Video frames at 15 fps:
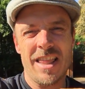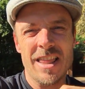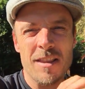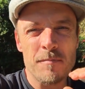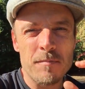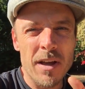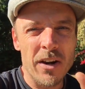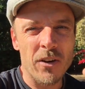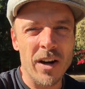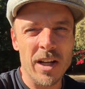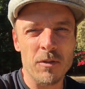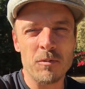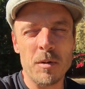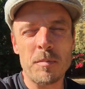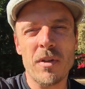the better I
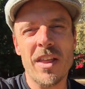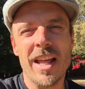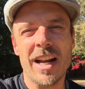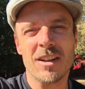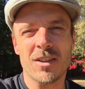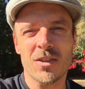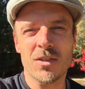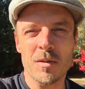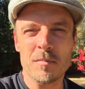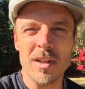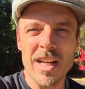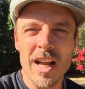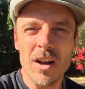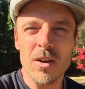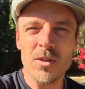can ripple that out to
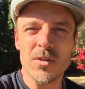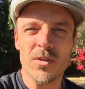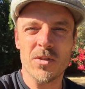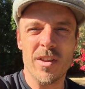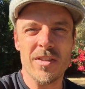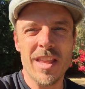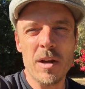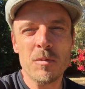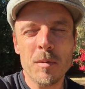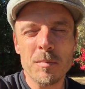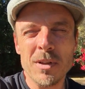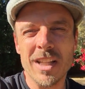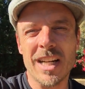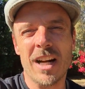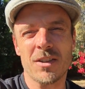somebody else, then they
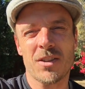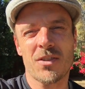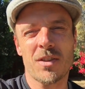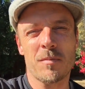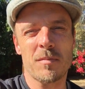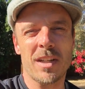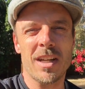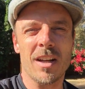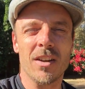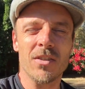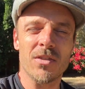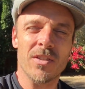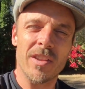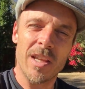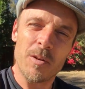ripple it out to somebody
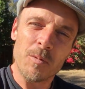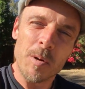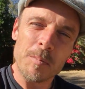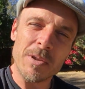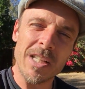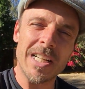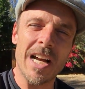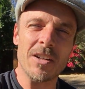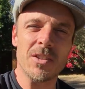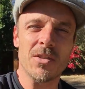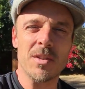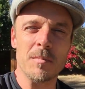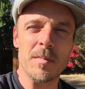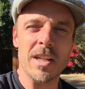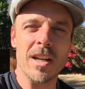else, and they ripple it out to
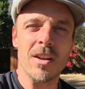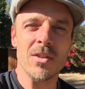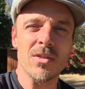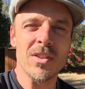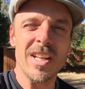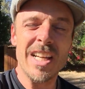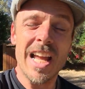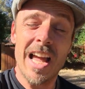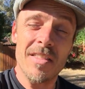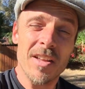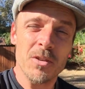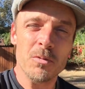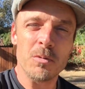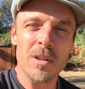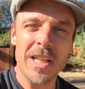somebody else, and
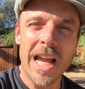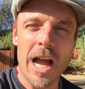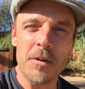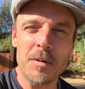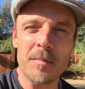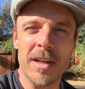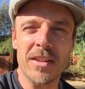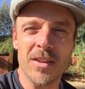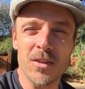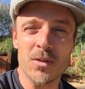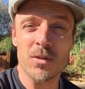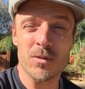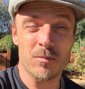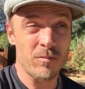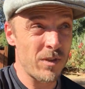that's really how we make
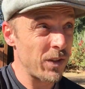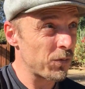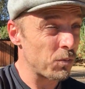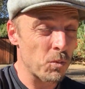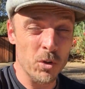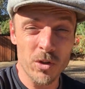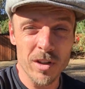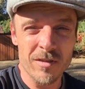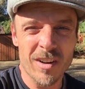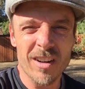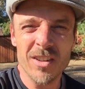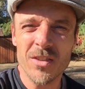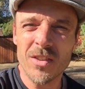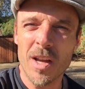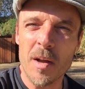this world of
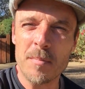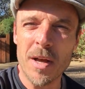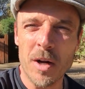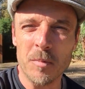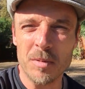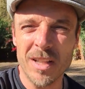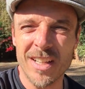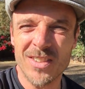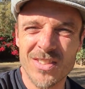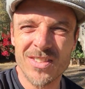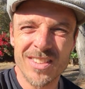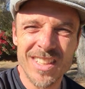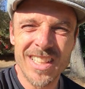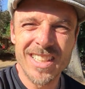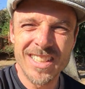ours a better place.
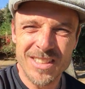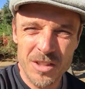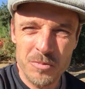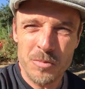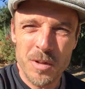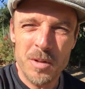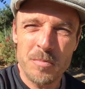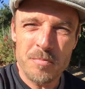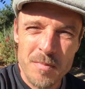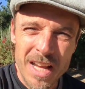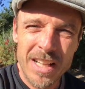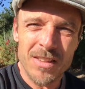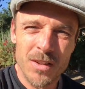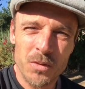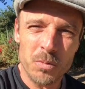We
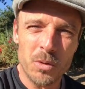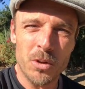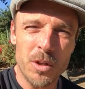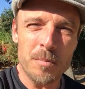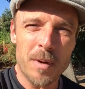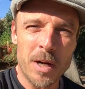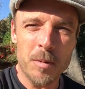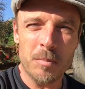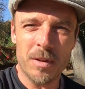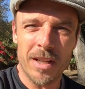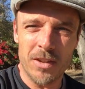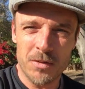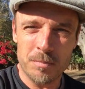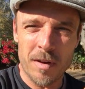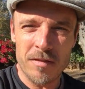make this world a better
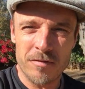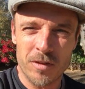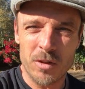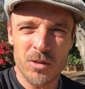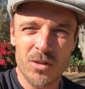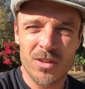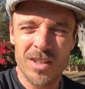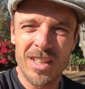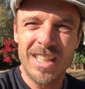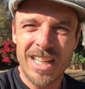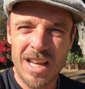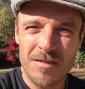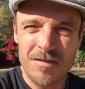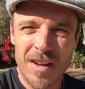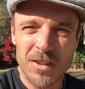place by first
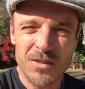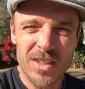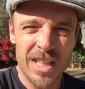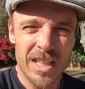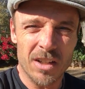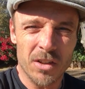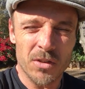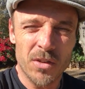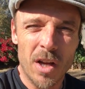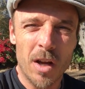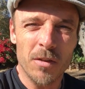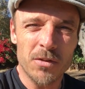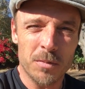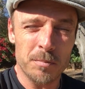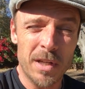investing in
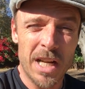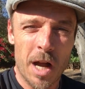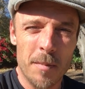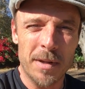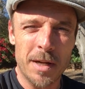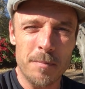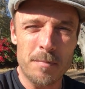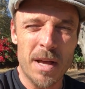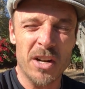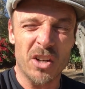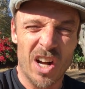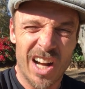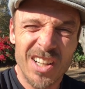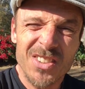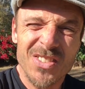ourselves and becoming a better
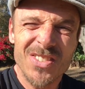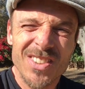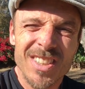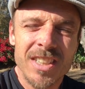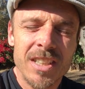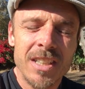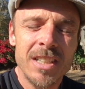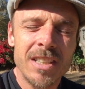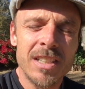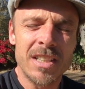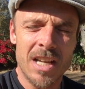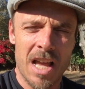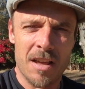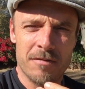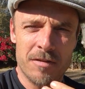us,
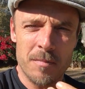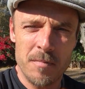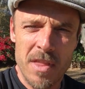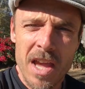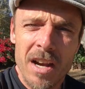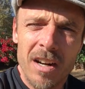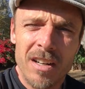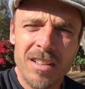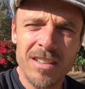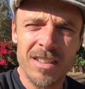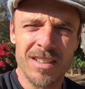and from there